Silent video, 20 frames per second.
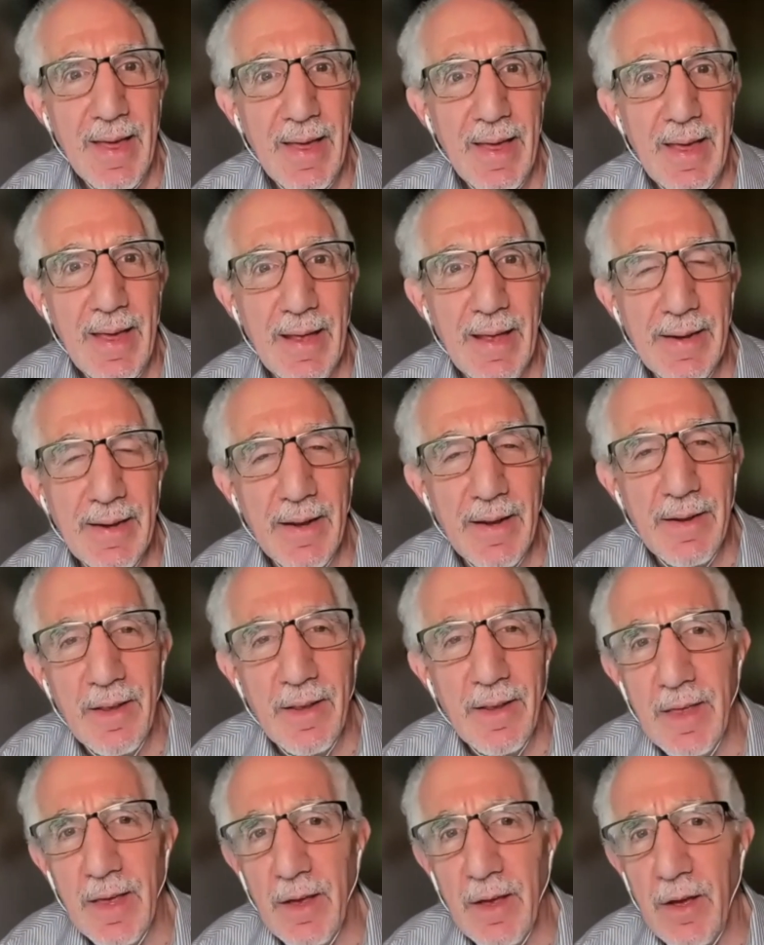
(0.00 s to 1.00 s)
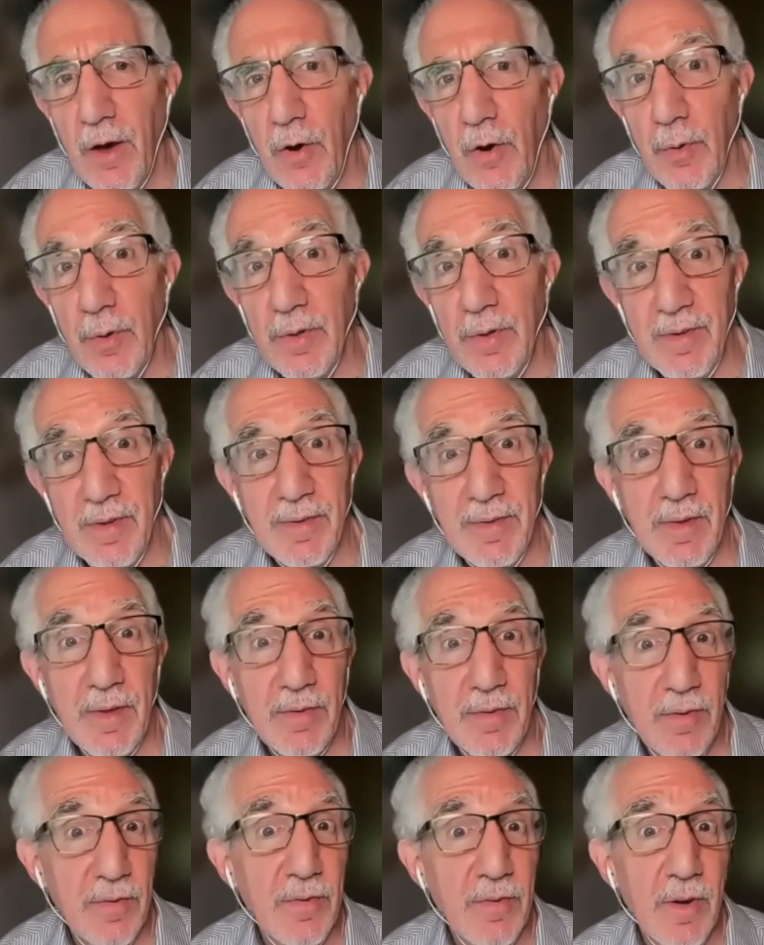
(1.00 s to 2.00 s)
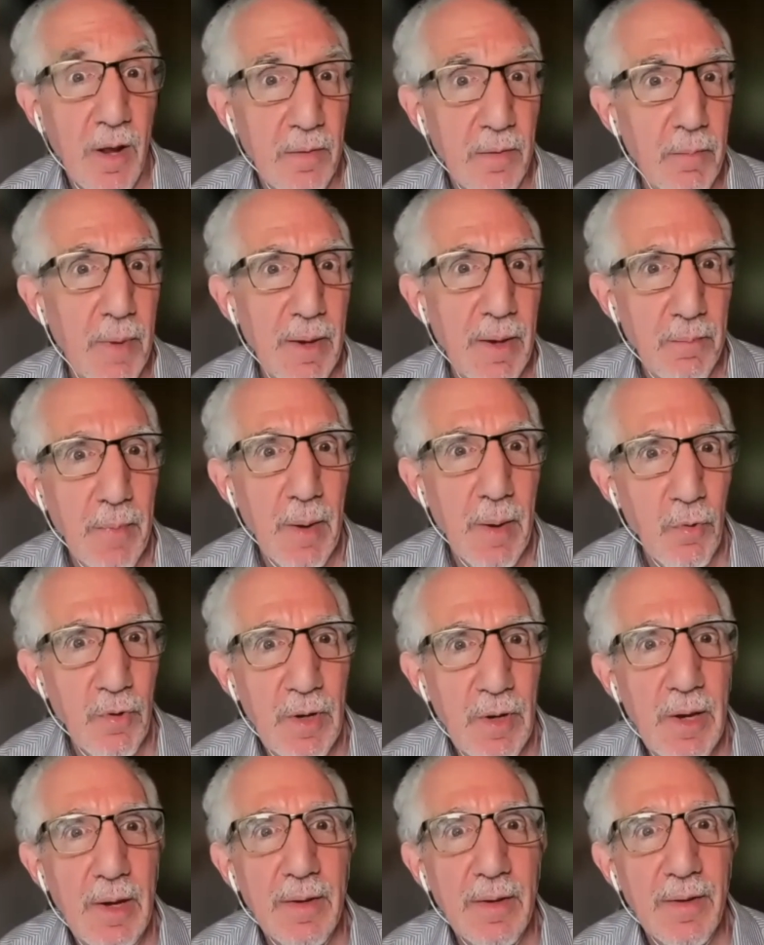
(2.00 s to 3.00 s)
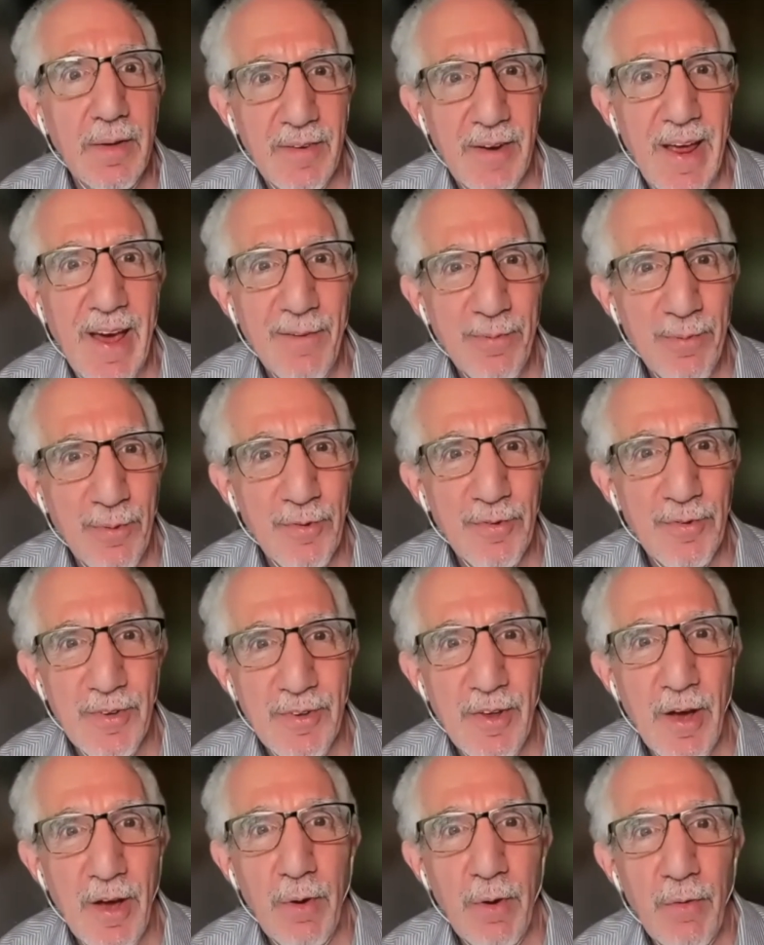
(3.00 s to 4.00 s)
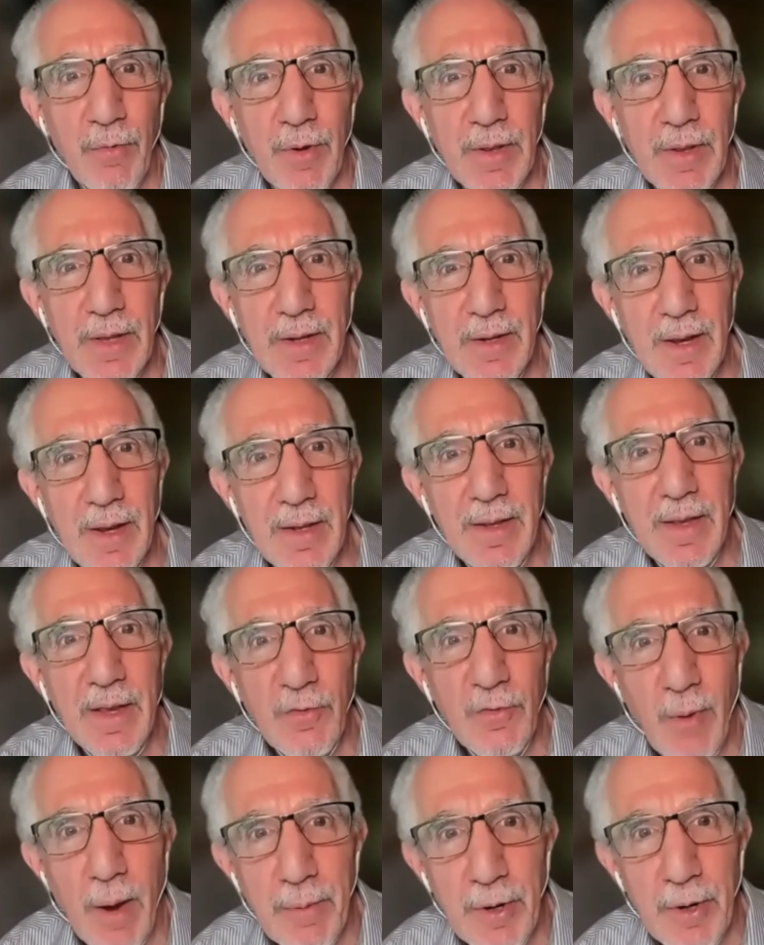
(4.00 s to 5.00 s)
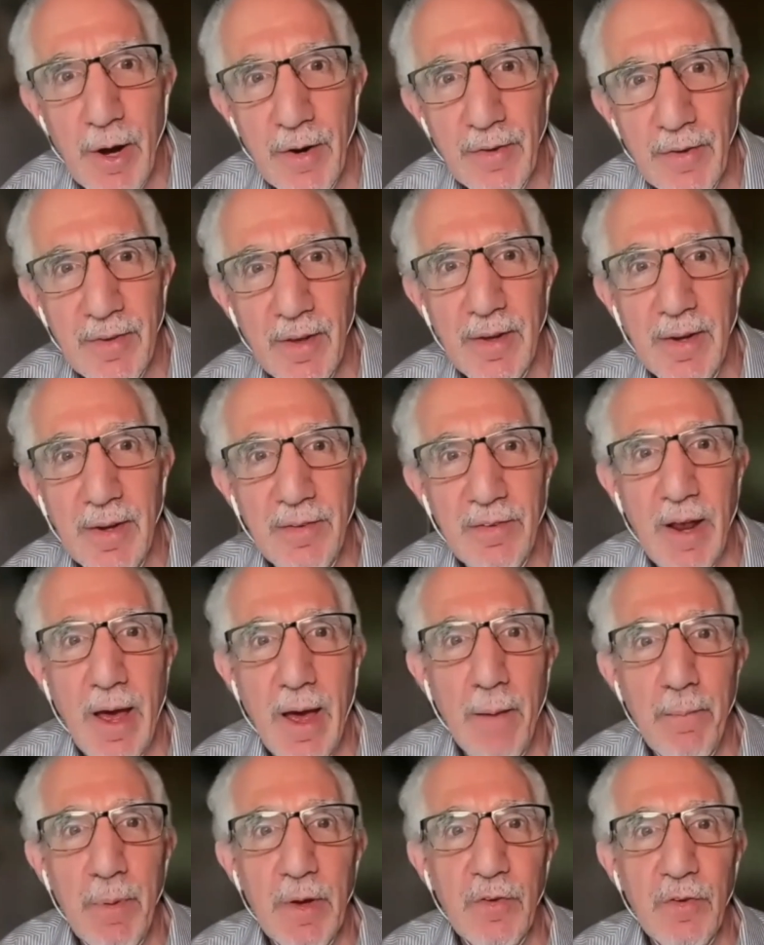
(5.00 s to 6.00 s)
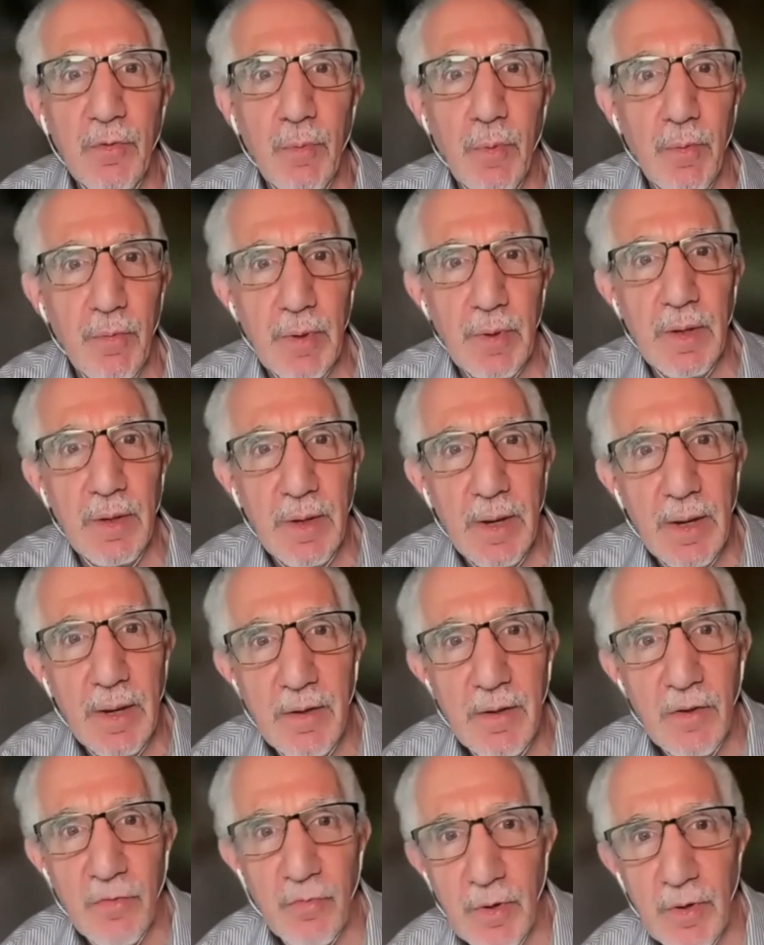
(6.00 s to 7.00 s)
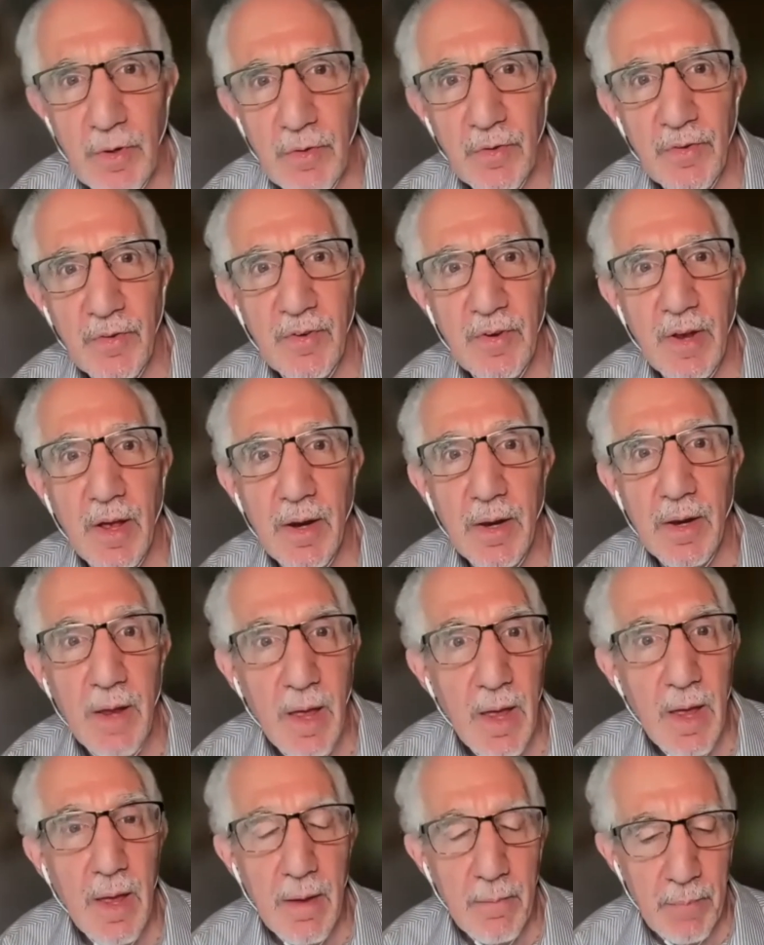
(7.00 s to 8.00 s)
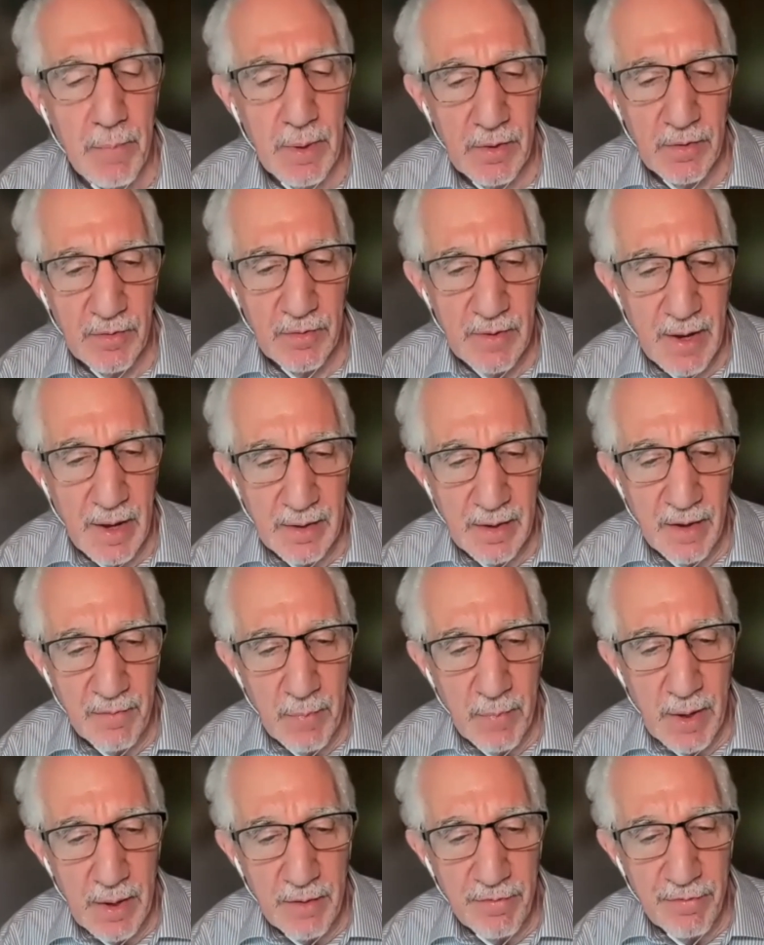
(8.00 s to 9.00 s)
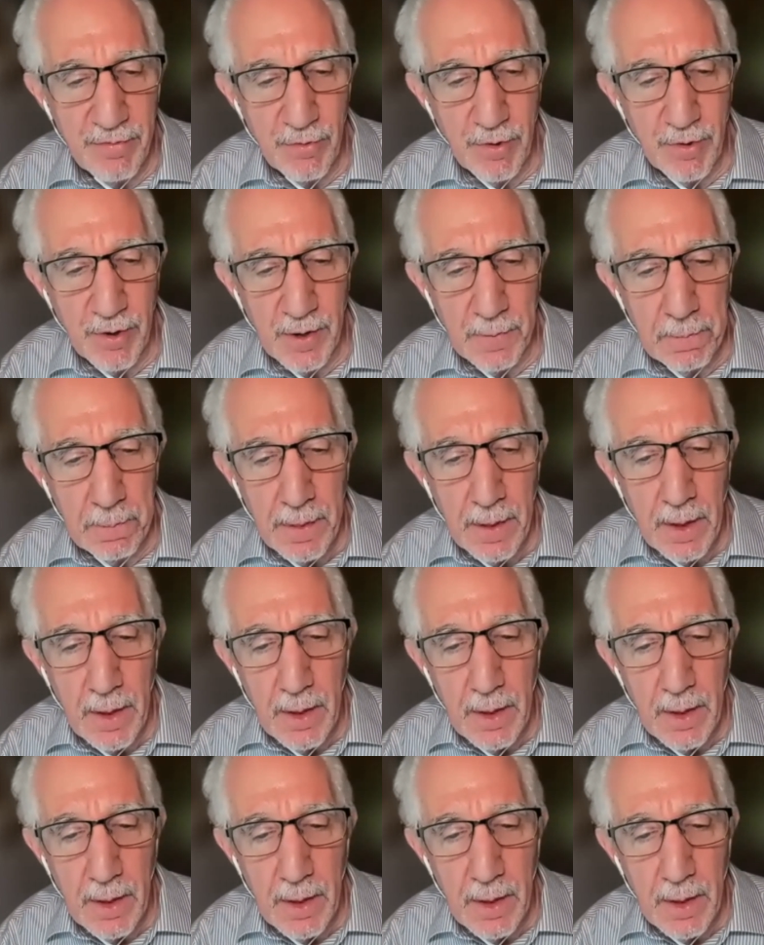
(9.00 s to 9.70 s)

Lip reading: And then to think, this is an unmet member need. The staff person thought we really need these webinars on these topics, or we really need this research study, but there's not enough money for it.